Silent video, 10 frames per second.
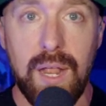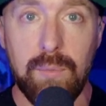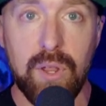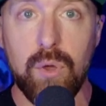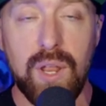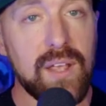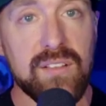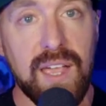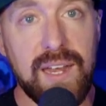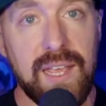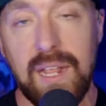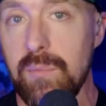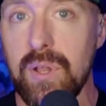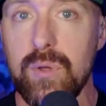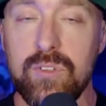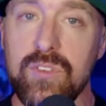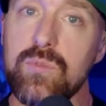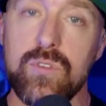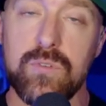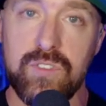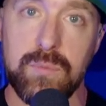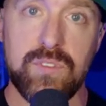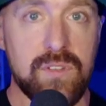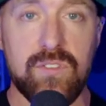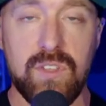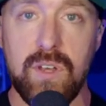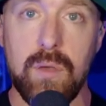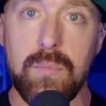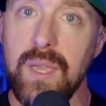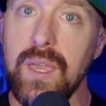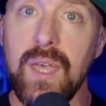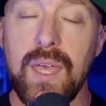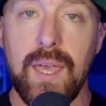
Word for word: I'm going to go to anxiety and I'm going to go to some sort of substance to numb me,